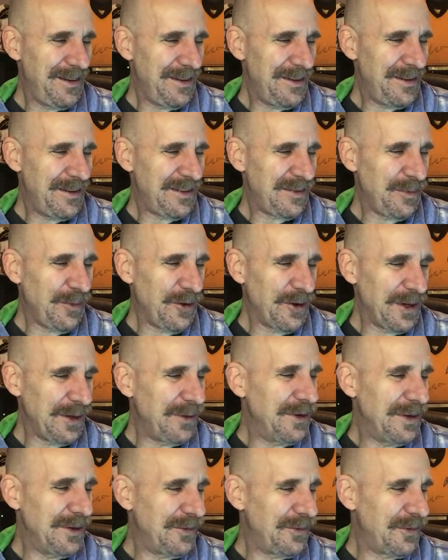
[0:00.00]
this
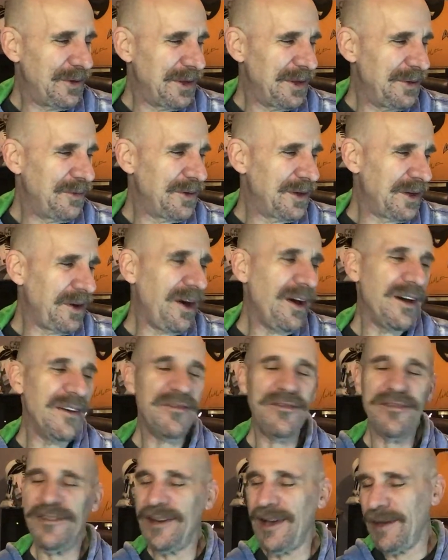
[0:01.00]
morning when it, when it went
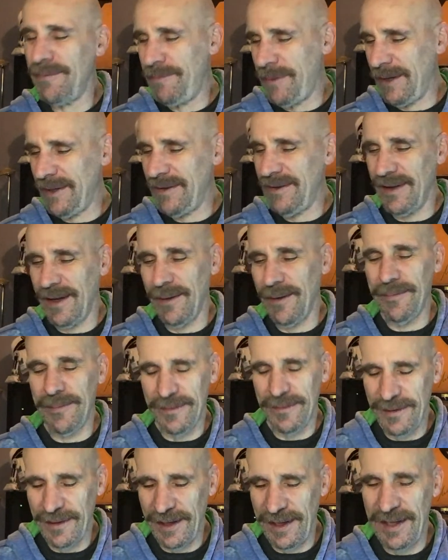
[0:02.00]
off, I picked it up.
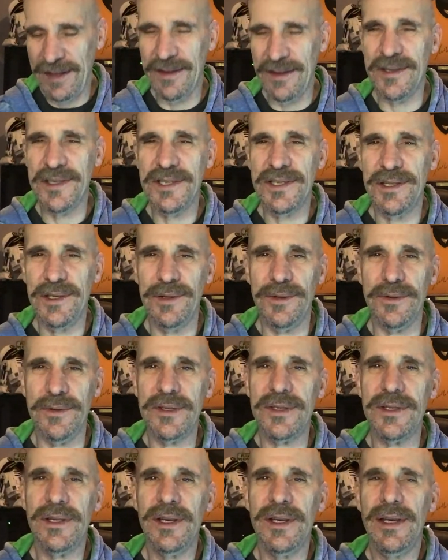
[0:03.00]
I hit the
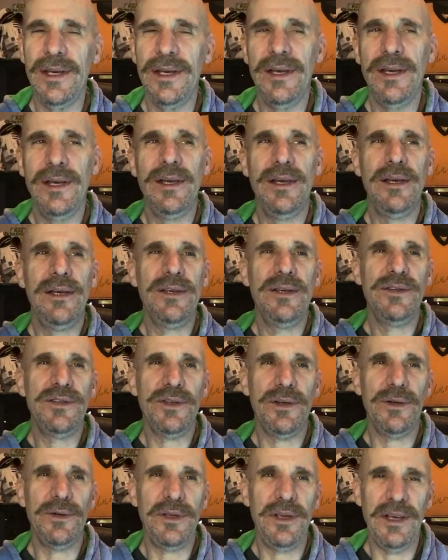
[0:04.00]
snooze.
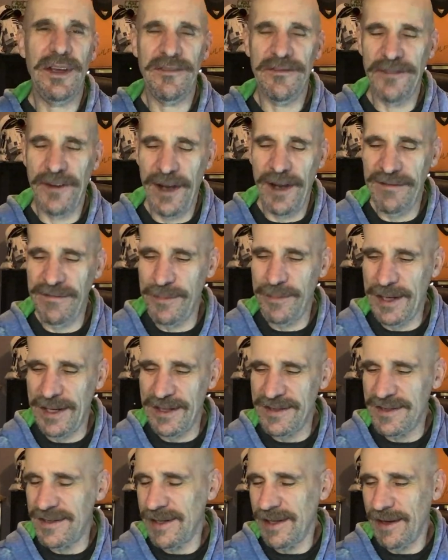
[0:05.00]
So you get five
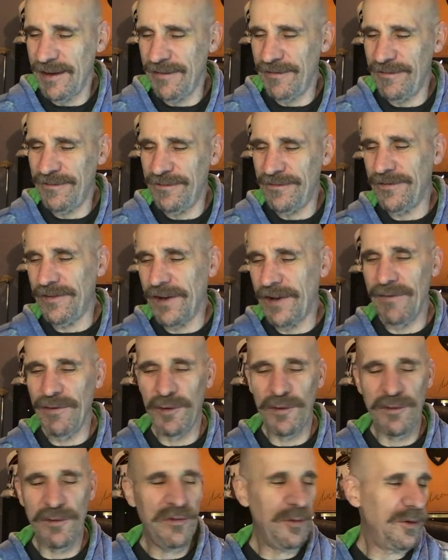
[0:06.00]
minutes and then at five
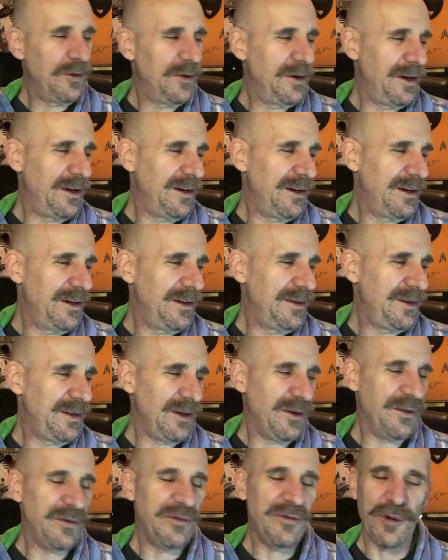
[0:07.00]
oh four, uh, you
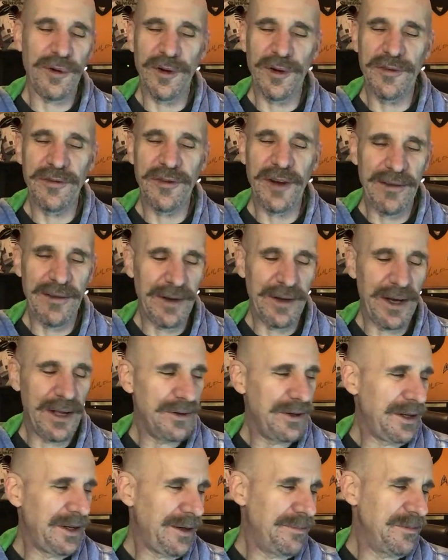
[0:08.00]
know, four oh five
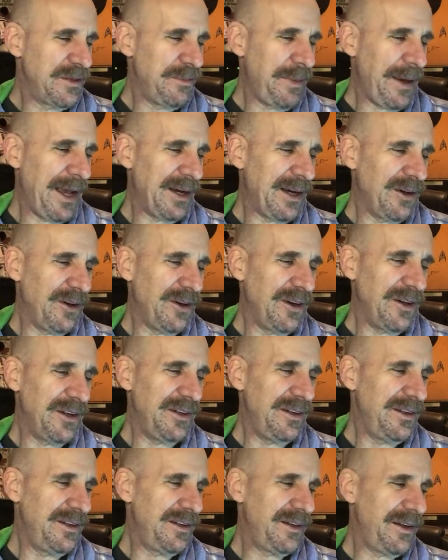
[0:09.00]
rather, it comes back
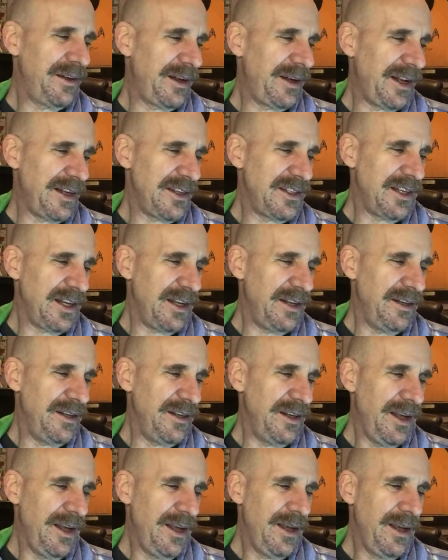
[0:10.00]
on. And I said,
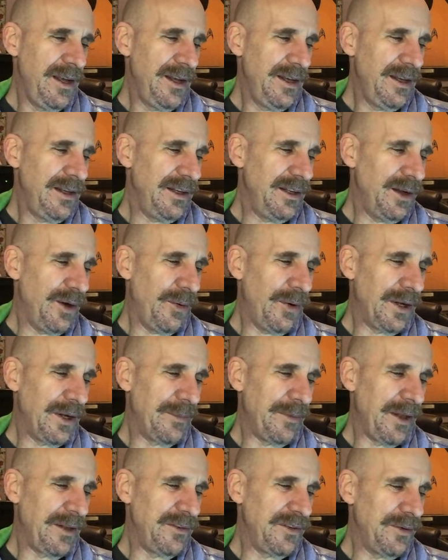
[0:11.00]
you know what?
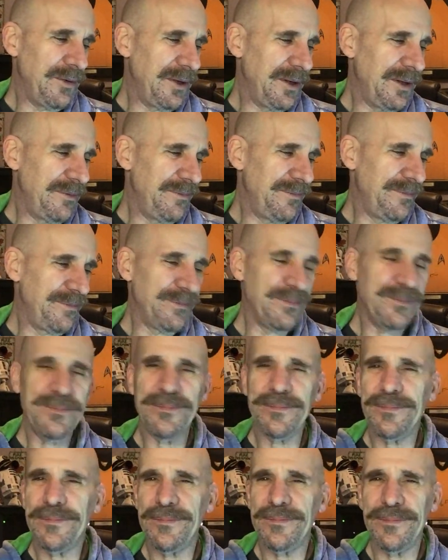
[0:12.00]
I'm not doing it.
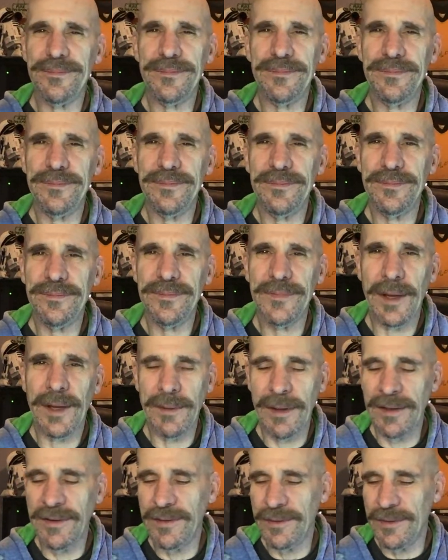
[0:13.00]
I'm
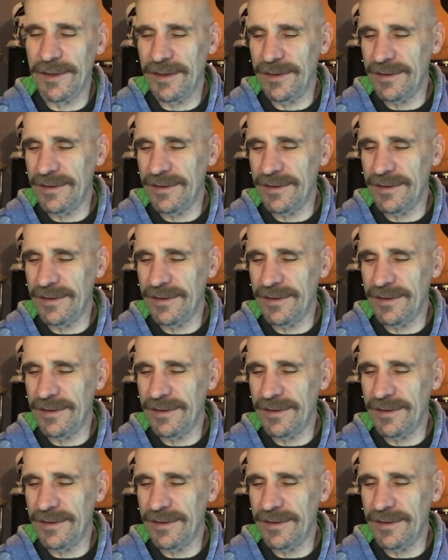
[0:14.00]
not doing it